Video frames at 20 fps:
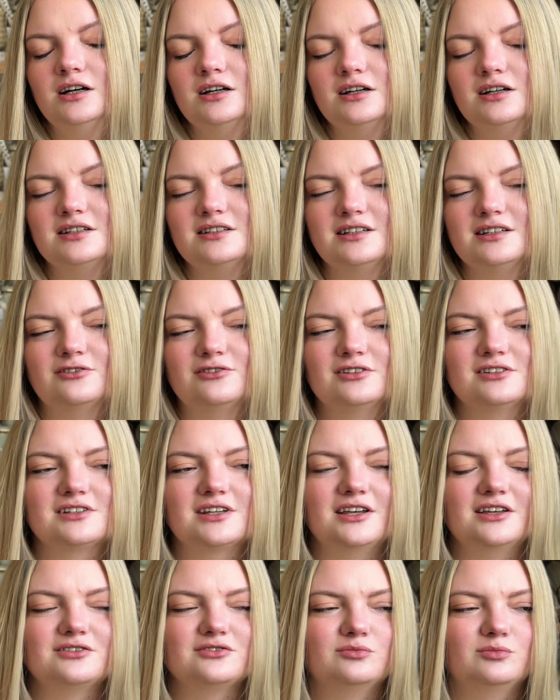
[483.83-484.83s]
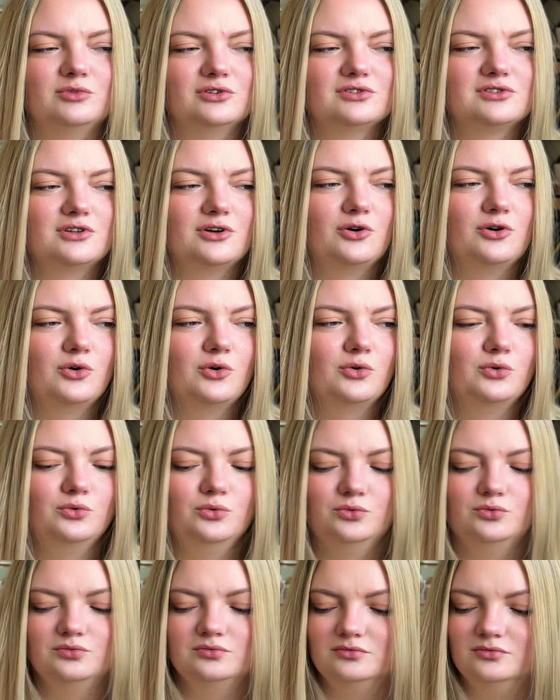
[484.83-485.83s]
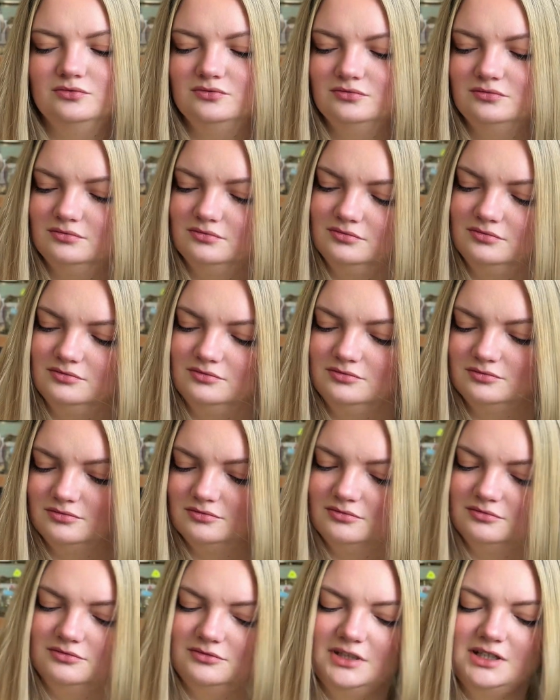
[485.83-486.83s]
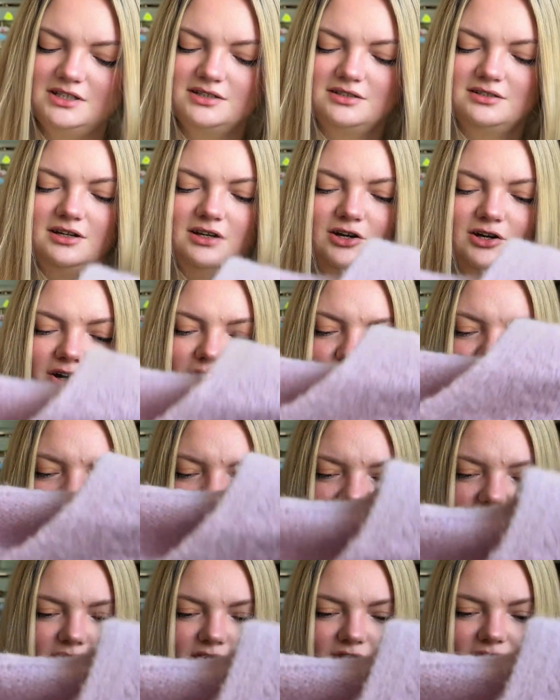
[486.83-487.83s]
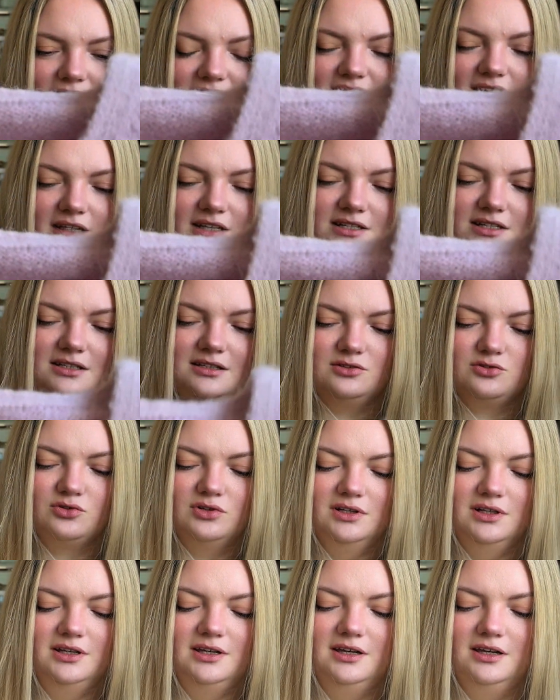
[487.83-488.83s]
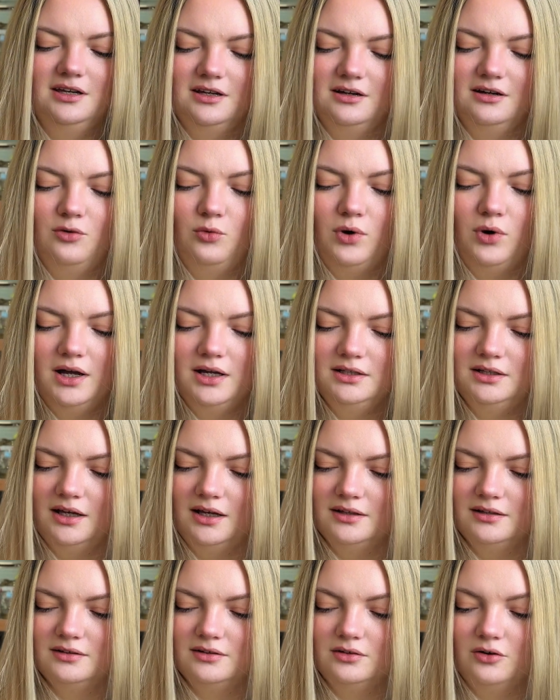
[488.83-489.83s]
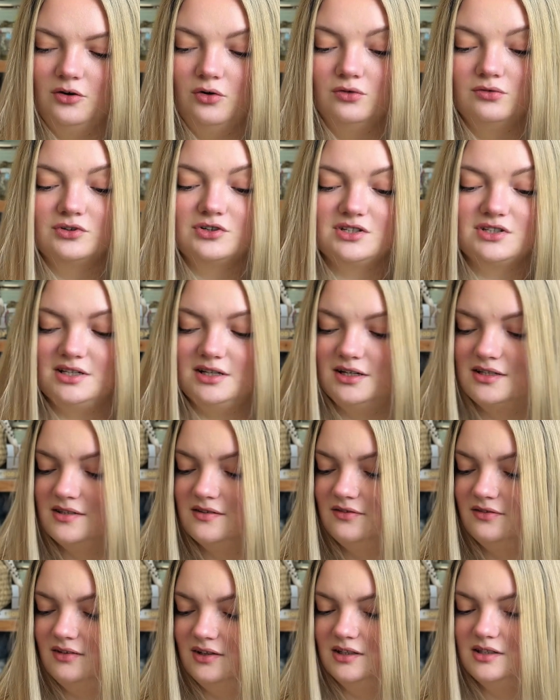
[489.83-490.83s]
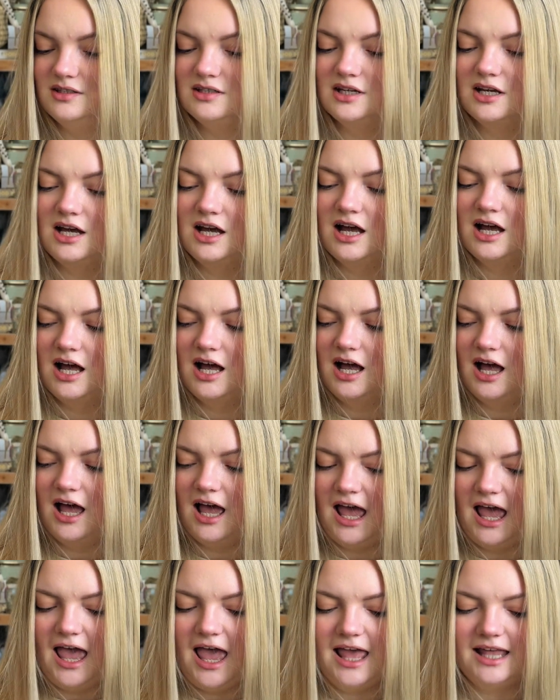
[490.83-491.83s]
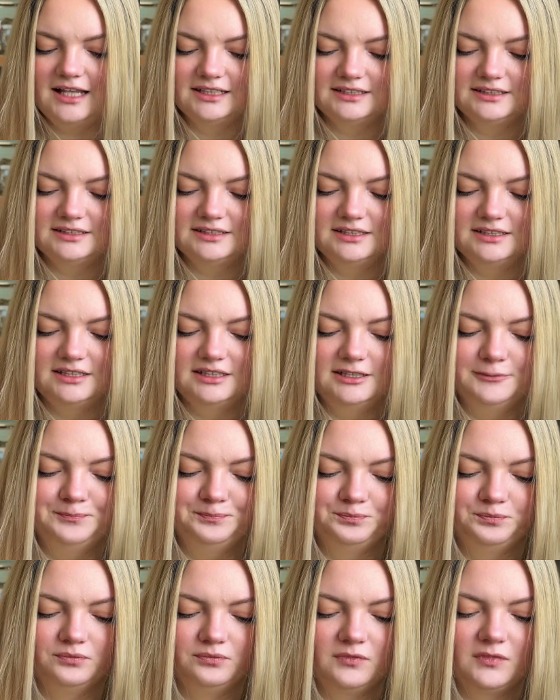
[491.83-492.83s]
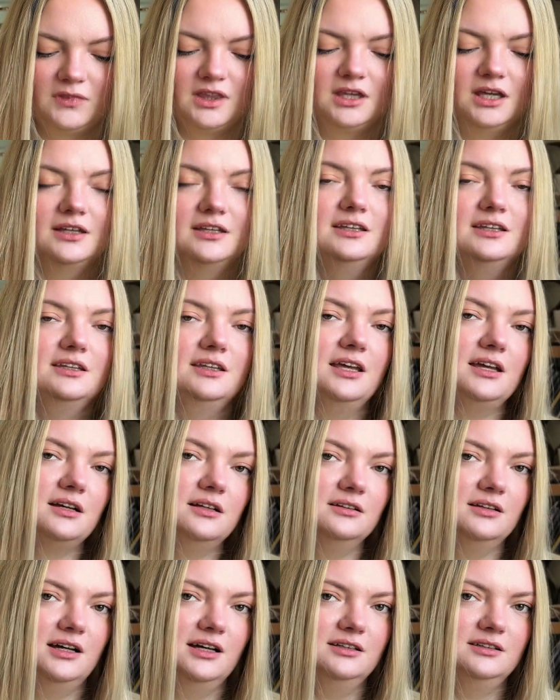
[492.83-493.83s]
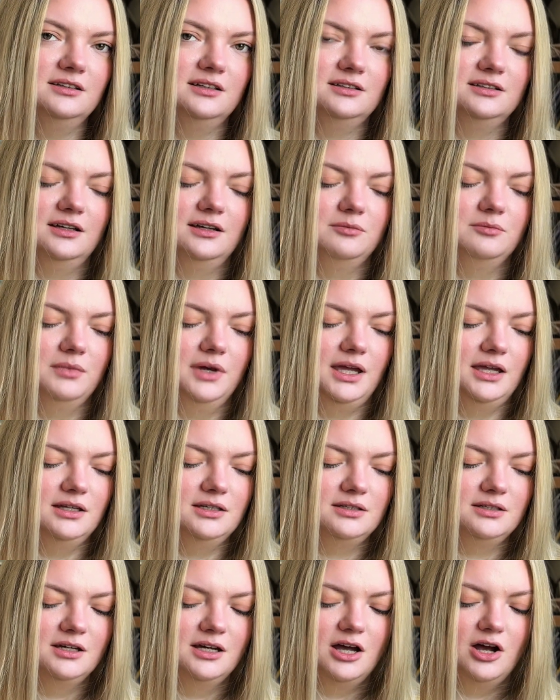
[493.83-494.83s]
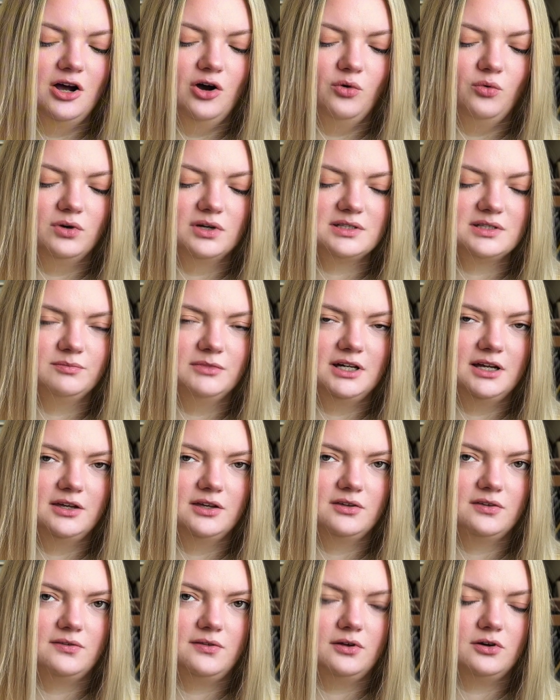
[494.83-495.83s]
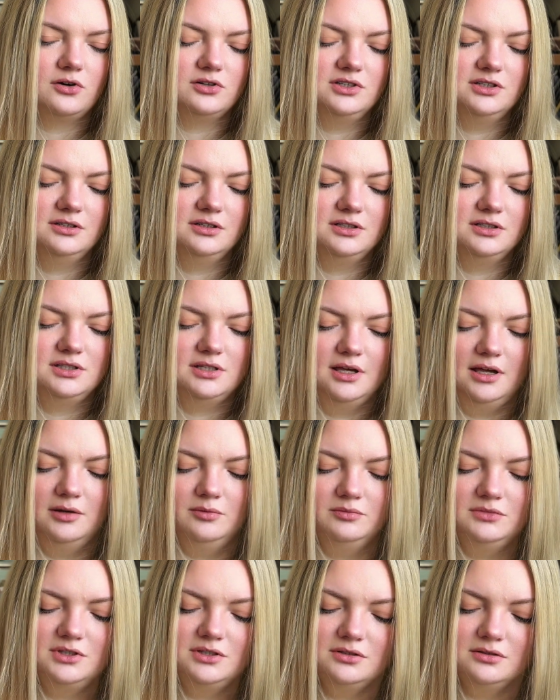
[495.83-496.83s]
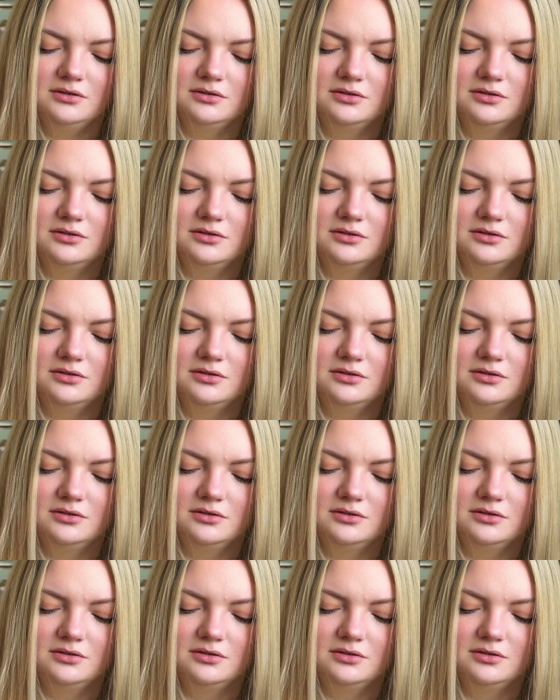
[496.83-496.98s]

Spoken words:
several skeins of wool. So it's a regular size, it's really wide and oversized fit, and the neckline that I made was my third attempt.